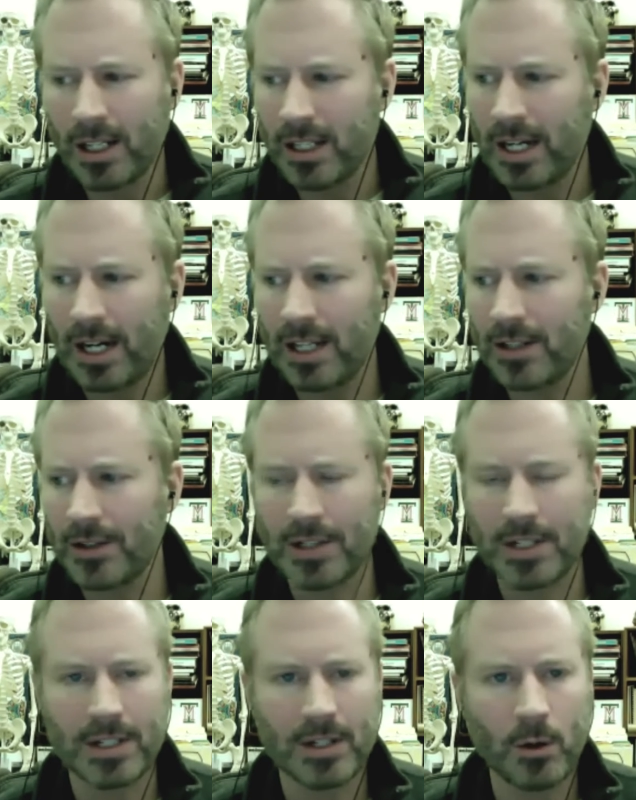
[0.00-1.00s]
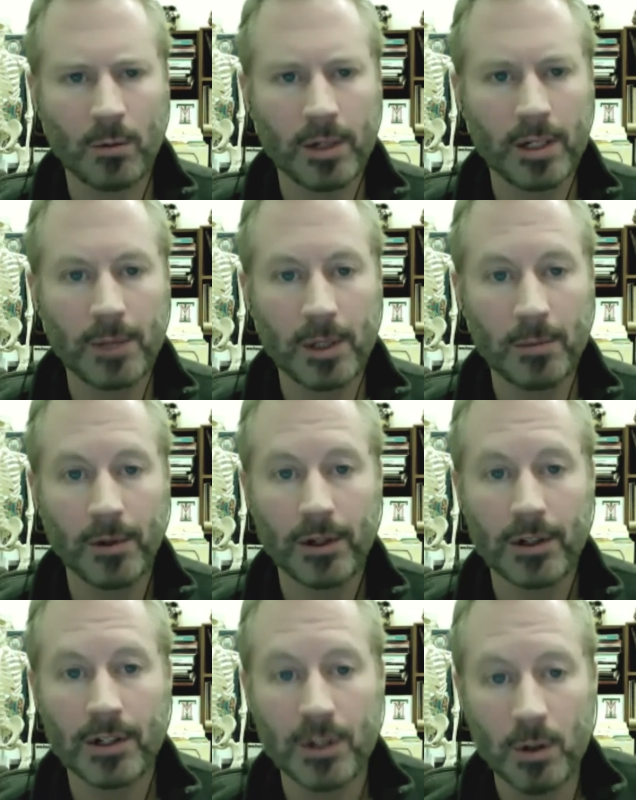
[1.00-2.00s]
there's just so many people that
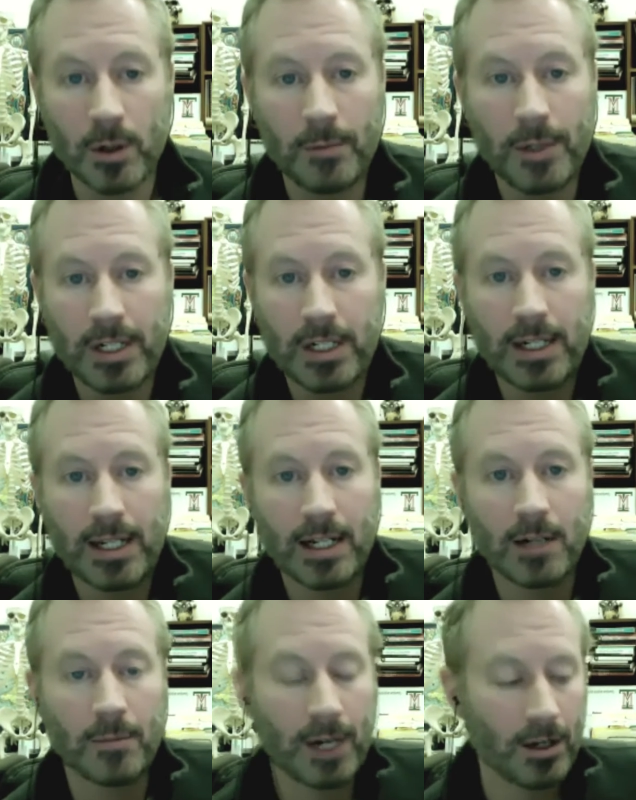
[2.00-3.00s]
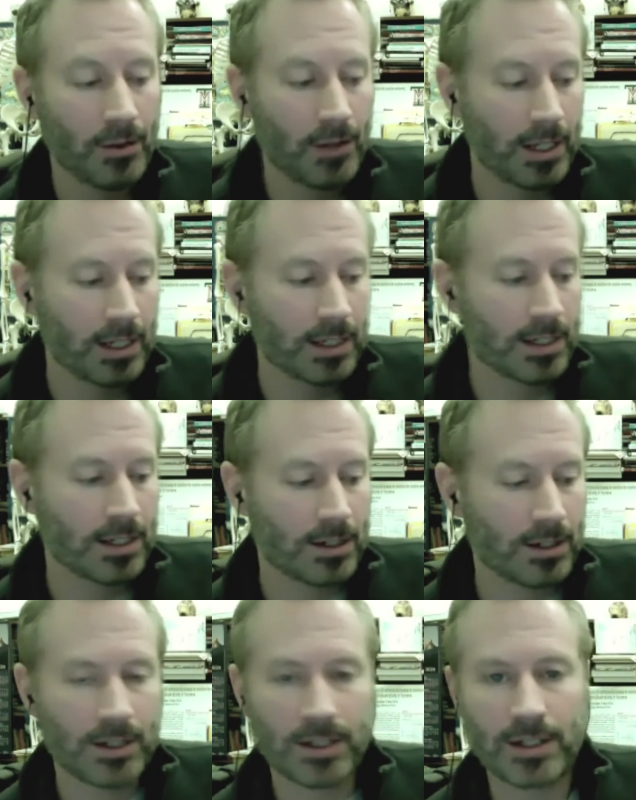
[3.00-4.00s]
are so opinionated about things, and
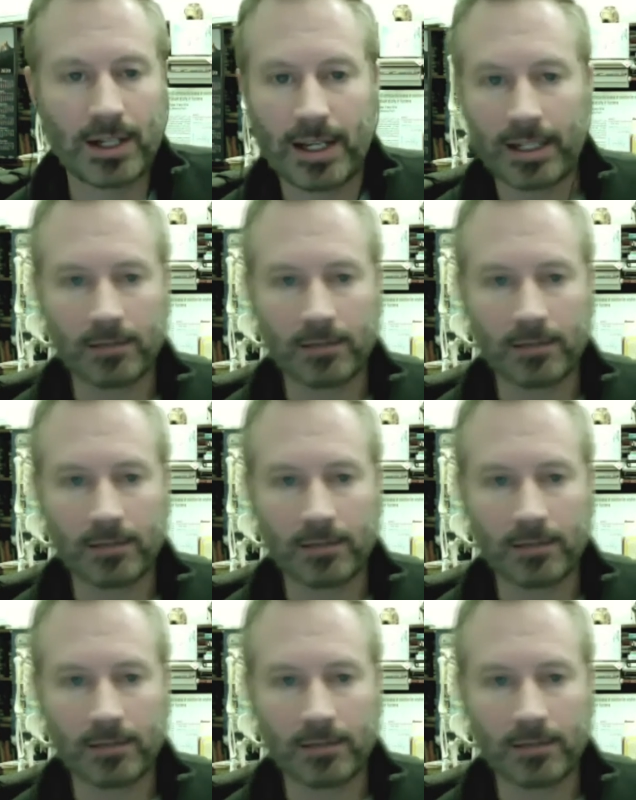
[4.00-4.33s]
just like,